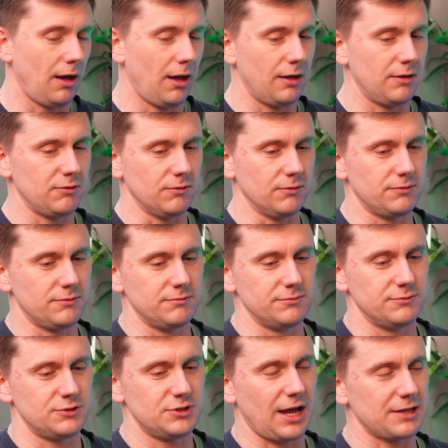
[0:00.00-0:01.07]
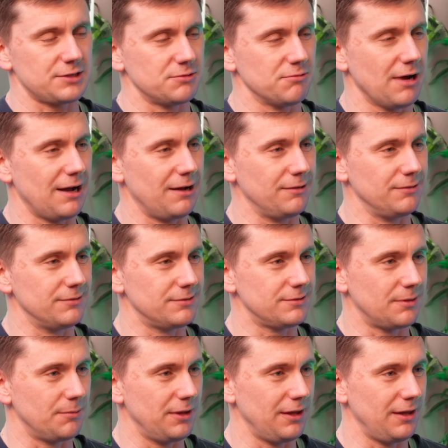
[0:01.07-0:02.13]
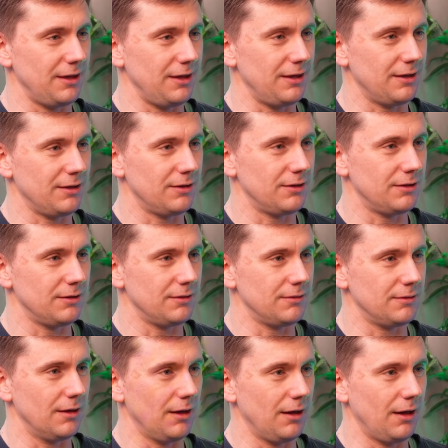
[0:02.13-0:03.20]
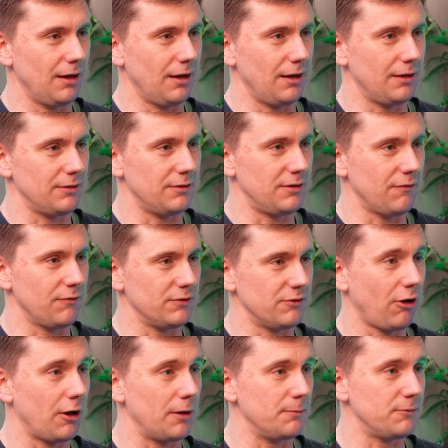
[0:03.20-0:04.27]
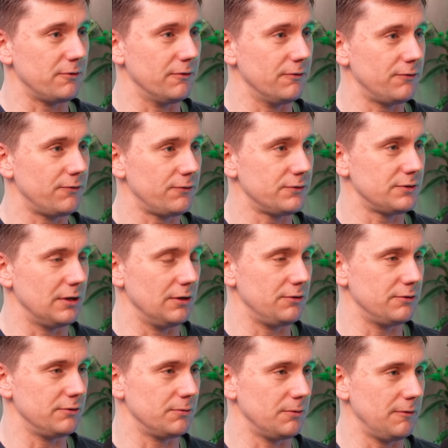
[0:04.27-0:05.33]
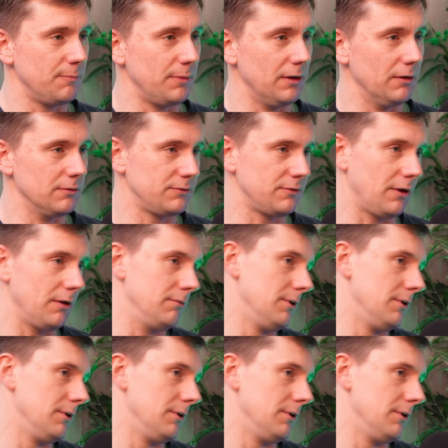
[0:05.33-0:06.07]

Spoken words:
sort of chat around some of the different types of solutions we've built. So